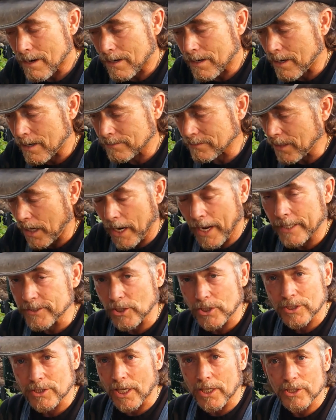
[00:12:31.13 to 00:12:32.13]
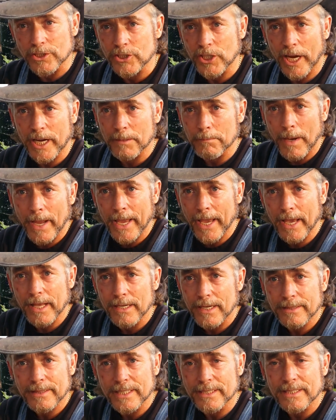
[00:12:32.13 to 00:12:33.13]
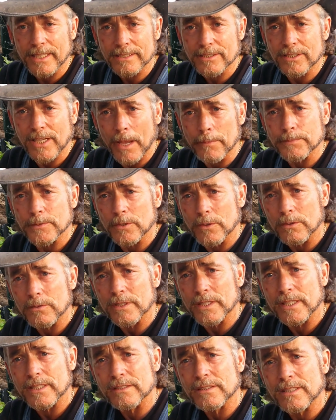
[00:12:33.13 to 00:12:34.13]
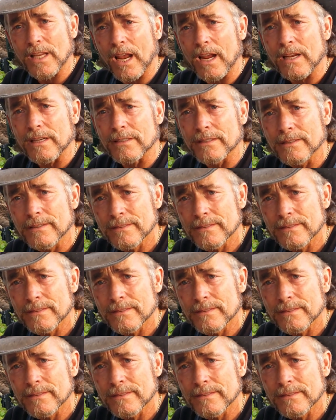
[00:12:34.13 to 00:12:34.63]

I just got to shake my head. I think that's absolutely insane.